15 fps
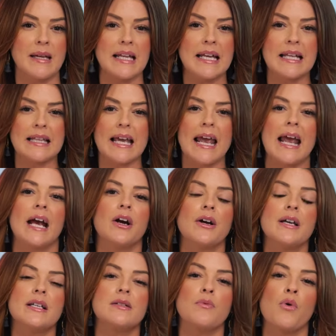meaning the hair
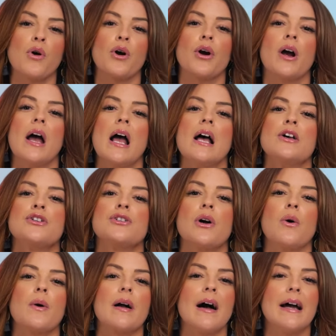is more
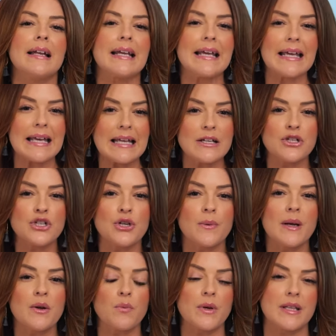so cut
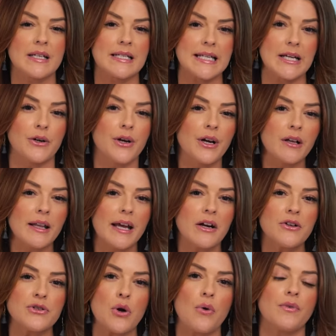into it with interior
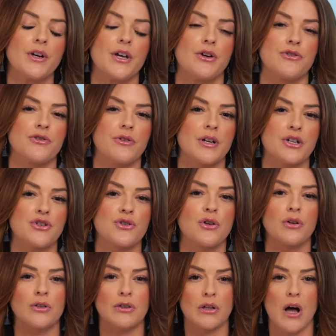layers over your
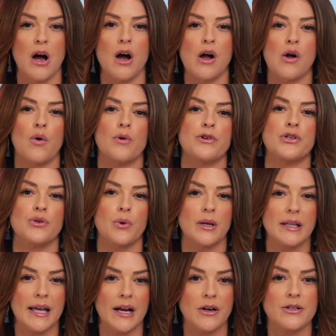traditional long or
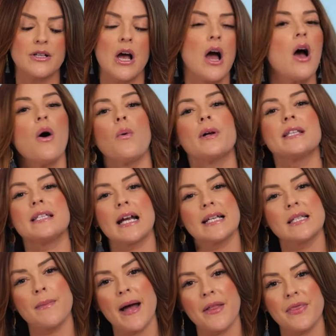short layers. What's
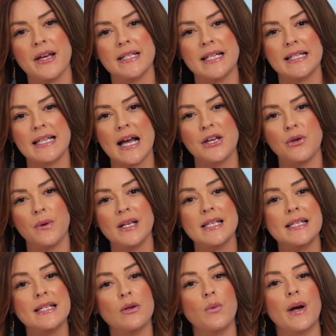nice about this is that you can
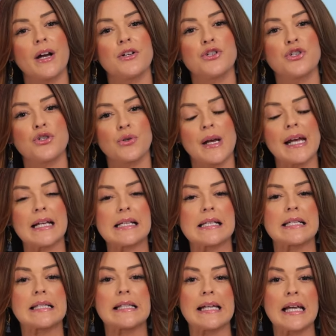still wear it straight and
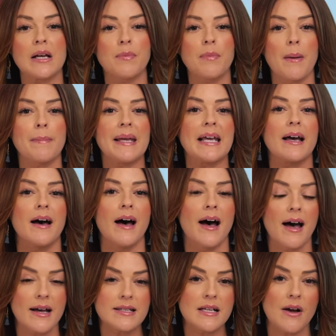sleek, but
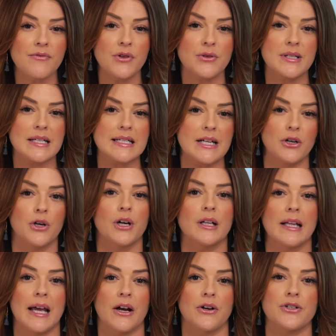because of those
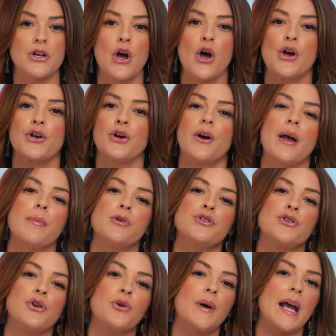interior layers, you're able
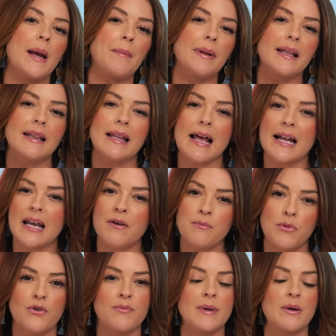to create plenty of
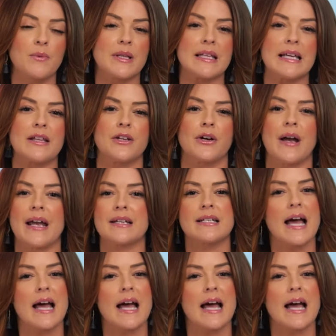movement with either a